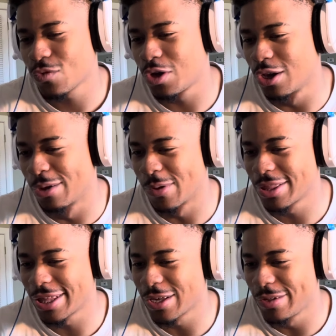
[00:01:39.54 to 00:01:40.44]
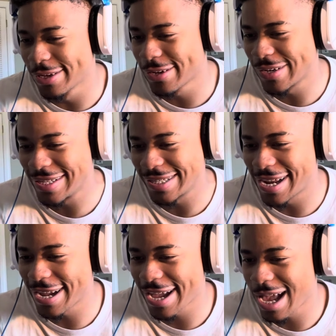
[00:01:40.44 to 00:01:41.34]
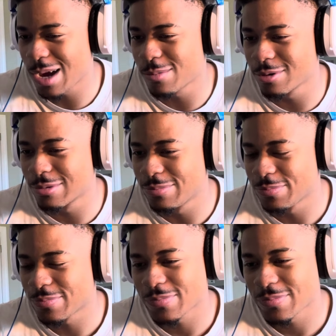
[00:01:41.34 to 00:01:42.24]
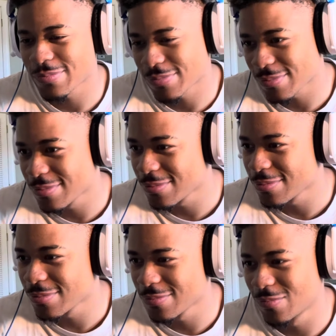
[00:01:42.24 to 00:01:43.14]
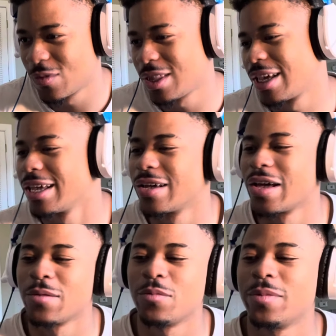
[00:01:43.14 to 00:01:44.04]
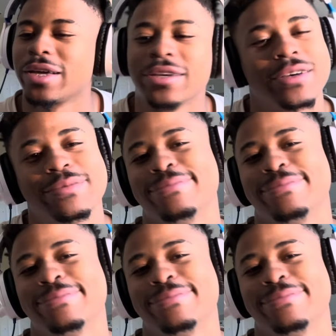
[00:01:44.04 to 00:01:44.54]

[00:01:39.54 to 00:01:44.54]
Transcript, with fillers: but the only question I got, bro, what the hell happened back here?